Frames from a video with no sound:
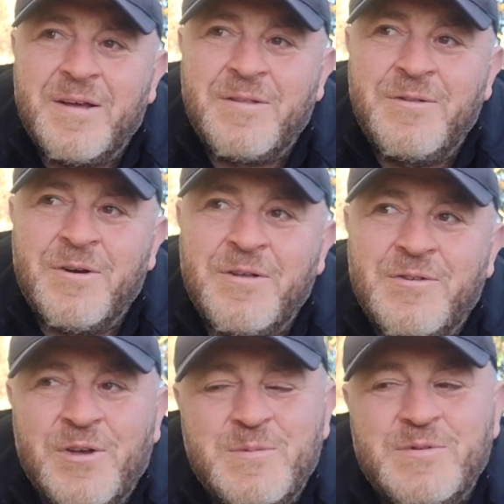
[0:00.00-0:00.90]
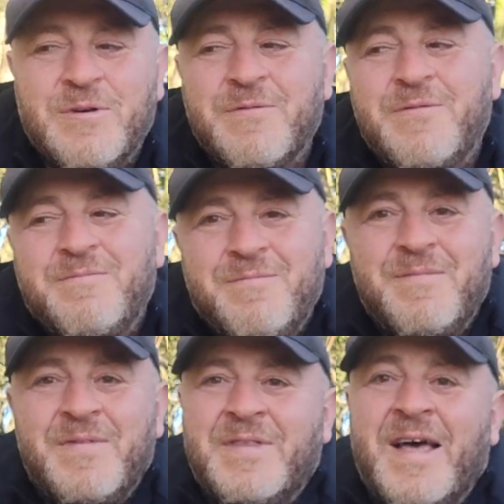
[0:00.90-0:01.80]
Not in terms of
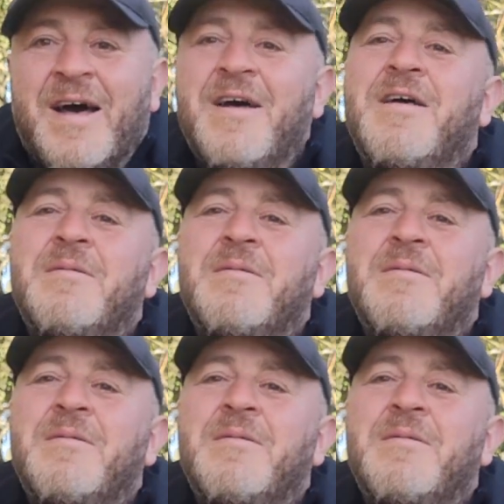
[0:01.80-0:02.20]
that,